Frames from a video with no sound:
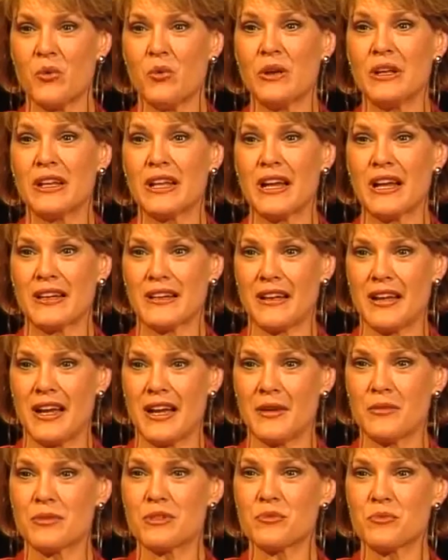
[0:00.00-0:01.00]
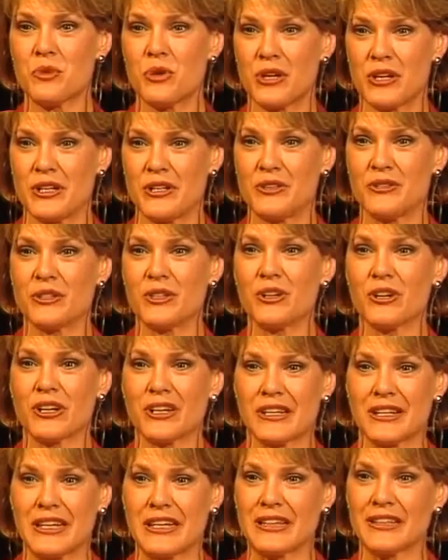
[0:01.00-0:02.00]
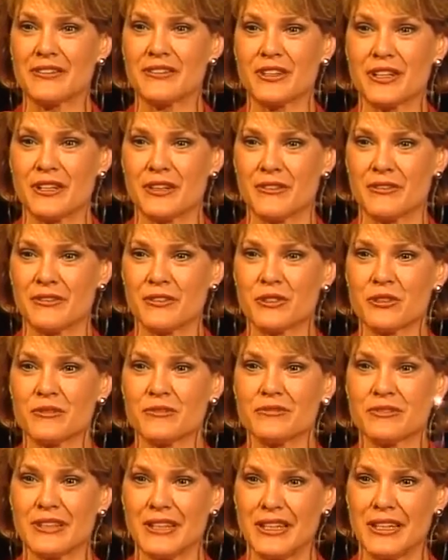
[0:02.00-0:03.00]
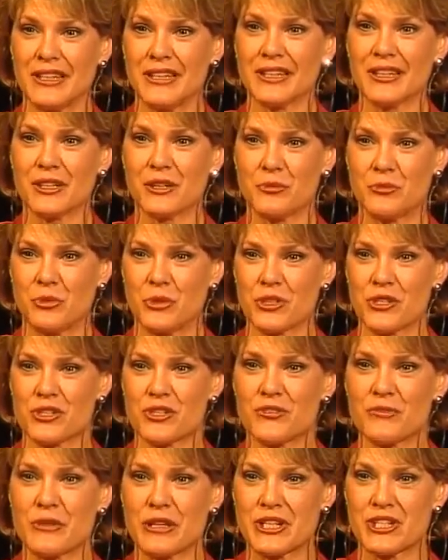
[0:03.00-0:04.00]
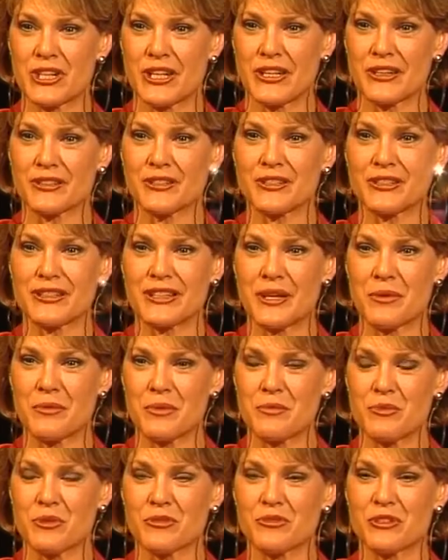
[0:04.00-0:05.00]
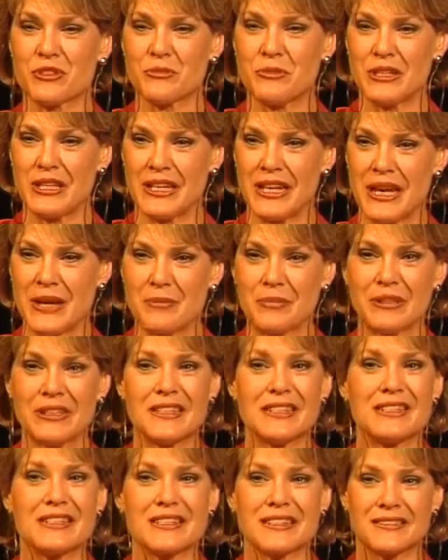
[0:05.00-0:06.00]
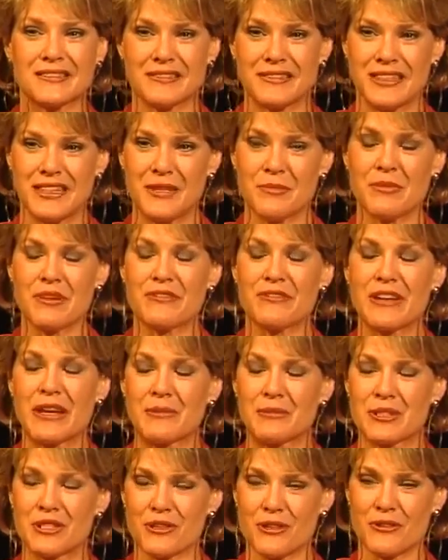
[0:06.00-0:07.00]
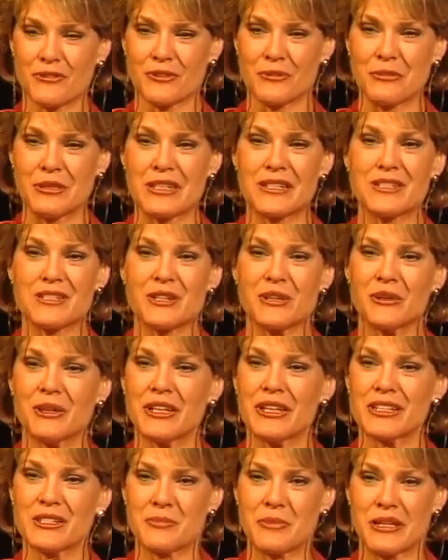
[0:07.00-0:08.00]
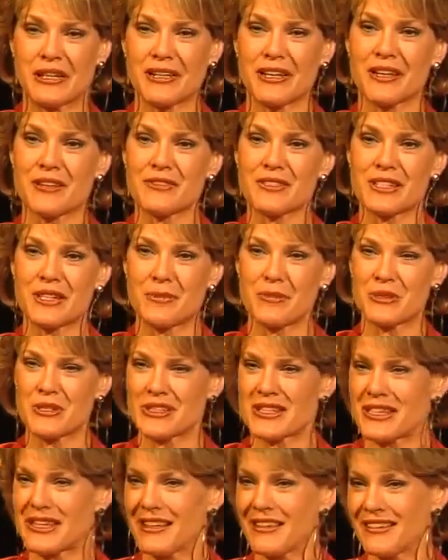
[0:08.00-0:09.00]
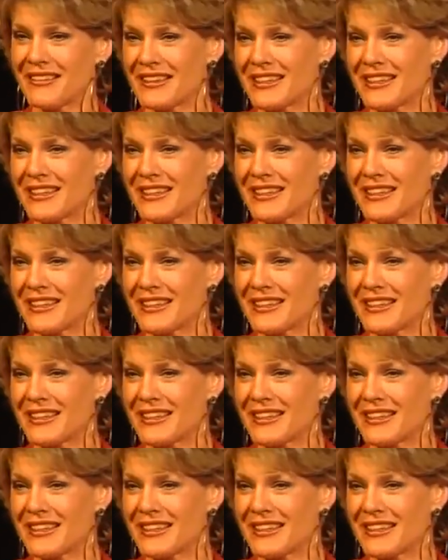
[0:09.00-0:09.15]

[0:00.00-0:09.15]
Well, I was born in New York, and I lived there for a good portion of my childhood, and then we moved to Minneapolis, and my family's all from Minnesota. I spent a lot of summers there.